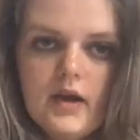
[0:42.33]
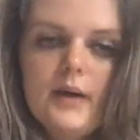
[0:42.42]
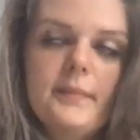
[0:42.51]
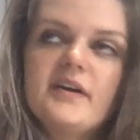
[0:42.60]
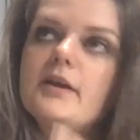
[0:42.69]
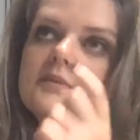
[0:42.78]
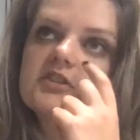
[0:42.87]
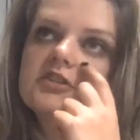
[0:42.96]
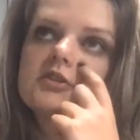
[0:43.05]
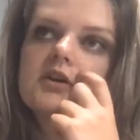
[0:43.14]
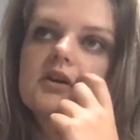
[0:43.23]
My name
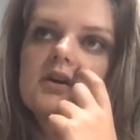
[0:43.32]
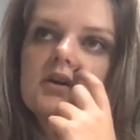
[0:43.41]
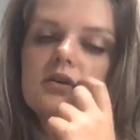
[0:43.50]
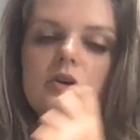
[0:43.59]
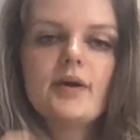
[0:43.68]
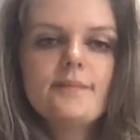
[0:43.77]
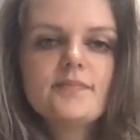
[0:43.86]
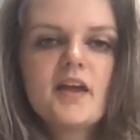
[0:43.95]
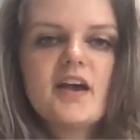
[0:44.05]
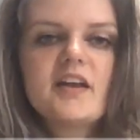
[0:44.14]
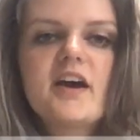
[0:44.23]
is Laura,
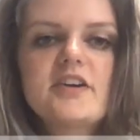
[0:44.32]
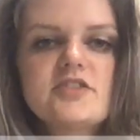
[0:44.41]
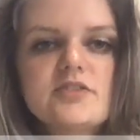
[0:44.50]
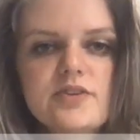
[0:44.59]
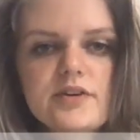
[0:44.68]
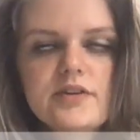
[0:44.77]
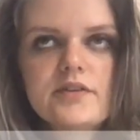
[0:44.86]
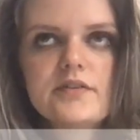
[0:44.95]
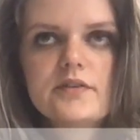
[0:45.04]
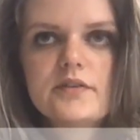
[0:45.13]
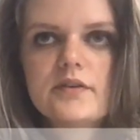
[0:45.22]
and I
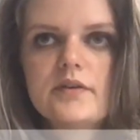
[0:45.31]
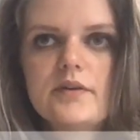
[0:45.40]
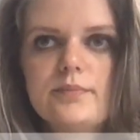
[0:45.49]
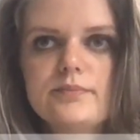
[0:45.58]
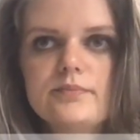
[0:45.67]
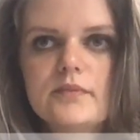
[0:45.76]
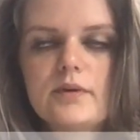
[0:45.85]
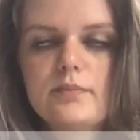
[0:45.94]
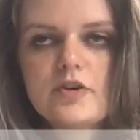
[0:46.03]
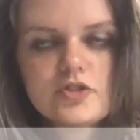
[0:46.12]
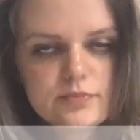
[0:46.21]
started the
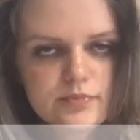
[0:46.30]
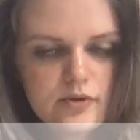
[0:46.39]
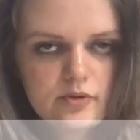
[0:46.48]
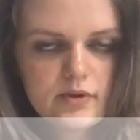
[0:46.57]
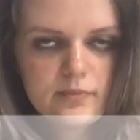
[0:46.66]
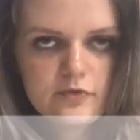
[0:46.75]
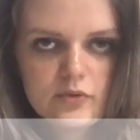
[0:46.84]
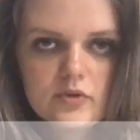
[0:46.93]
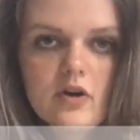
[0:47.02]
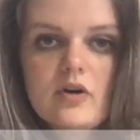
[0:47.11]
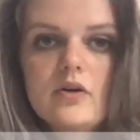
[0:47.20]
master program
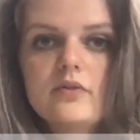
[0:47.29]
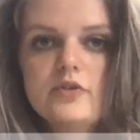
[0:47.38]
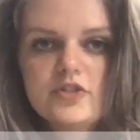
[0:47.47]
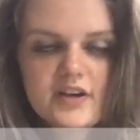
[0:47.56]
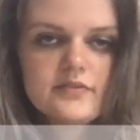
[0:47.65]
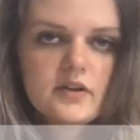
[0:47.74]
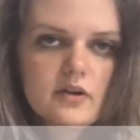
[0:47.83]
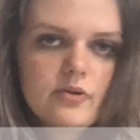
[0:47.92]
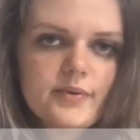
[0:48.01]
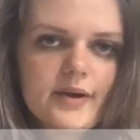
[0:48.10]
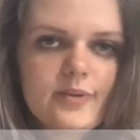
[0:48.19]
Food Law, Food Safety Law
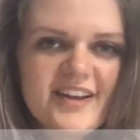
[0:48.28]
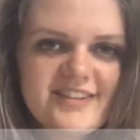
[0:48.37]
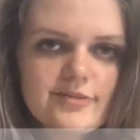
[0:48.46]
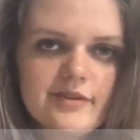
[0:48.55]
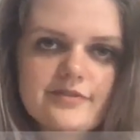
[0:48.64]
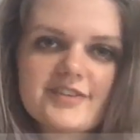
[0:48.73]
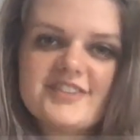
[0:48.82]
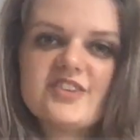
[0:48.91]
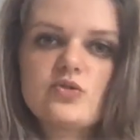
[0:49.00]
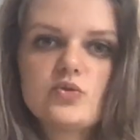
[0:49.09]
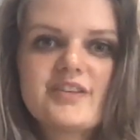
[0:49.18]
and Regulatory Affairs
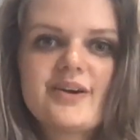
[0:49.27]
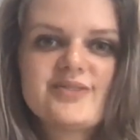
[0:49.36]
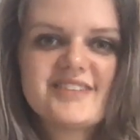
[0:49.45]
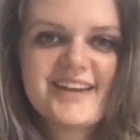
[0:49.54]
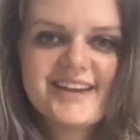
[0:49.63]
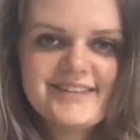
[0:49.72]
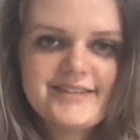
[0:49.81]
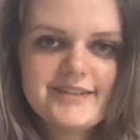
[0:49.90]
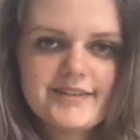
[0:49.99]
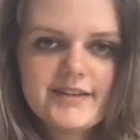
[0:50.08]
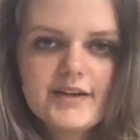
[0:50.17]
in
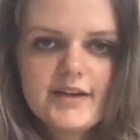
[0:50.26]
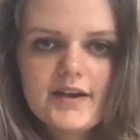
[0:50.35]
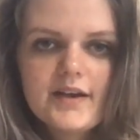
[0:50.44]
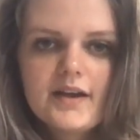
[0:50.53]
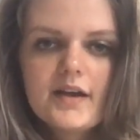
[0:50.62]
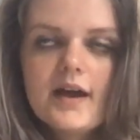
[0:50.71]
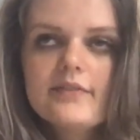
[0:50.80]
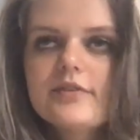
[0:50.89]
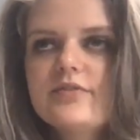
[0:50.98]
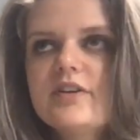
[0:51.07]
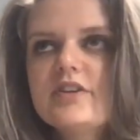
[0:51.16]
2018.
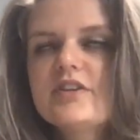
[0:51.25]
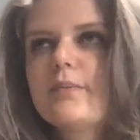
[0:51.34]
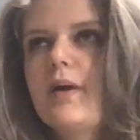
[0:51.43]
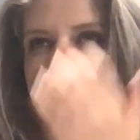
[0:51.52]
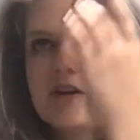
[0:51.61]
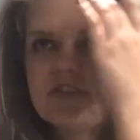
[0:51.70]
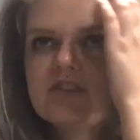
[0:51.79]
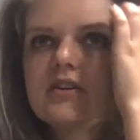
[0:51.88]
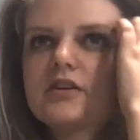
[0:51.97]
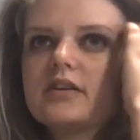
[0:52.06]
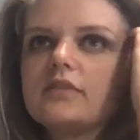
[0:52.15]
After finishing my
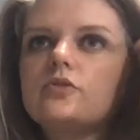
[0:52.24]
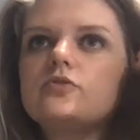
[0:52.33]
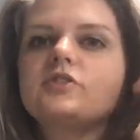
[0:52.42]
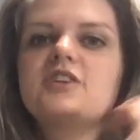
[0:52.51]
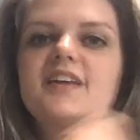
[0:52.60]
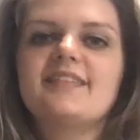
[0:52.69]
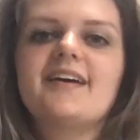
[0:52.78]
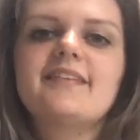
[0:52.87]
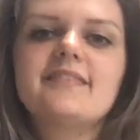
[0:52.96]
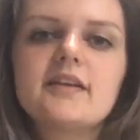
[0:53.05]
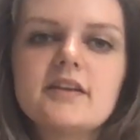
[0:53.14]
bachelor in nutrition and
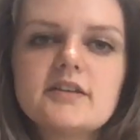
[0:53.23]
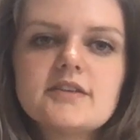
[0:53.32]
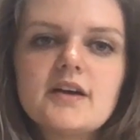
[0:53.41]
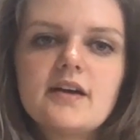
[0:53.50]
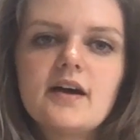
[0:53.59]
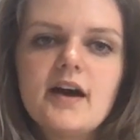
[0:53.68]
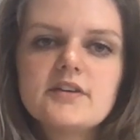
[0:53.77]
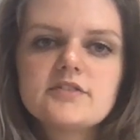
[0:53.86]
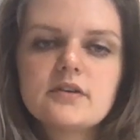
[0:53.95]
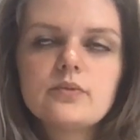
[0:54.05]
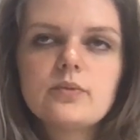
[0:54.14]
dietetics, I
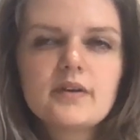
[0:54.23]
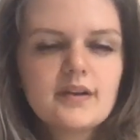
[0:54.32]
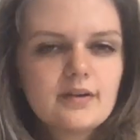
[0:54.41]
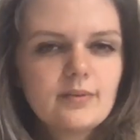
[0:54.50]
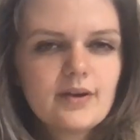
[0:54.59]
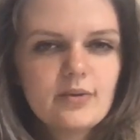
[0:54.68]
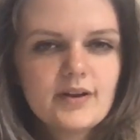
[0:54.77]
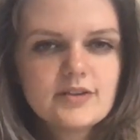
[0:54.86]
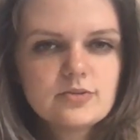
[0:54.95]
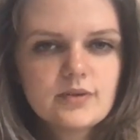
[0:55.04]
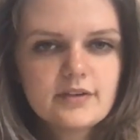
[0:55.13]
started working in
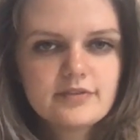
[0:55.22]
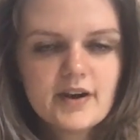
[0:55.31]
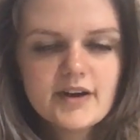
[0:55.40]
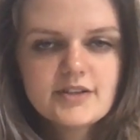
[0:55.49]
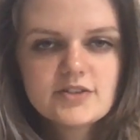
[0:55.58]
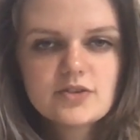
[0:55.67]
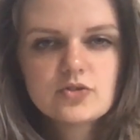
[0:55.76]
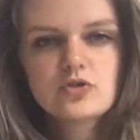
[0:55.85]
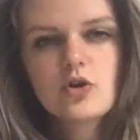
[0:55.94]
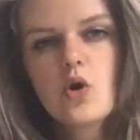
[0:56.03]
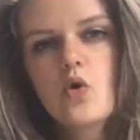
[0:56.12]
regulatory affairs.
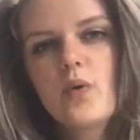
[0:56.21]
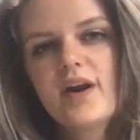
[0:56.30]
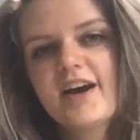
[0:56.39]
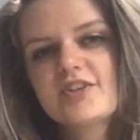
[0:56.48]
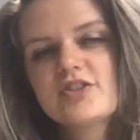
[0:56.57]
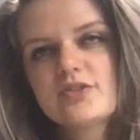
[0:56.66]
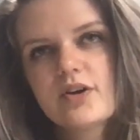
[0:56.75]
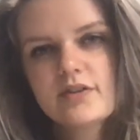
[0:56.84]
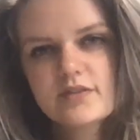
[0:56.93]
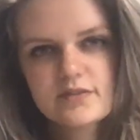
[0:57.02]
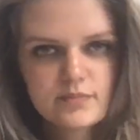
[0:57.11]
So when I
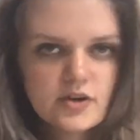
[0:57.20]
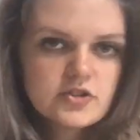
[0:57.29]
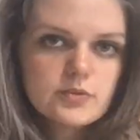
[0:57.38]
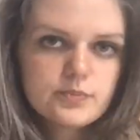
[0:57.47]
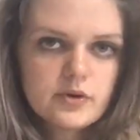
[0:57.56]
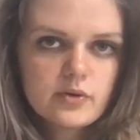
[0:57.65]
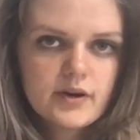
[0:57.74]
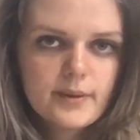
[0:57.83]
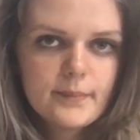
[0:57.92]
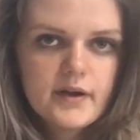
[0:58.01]
started the master program,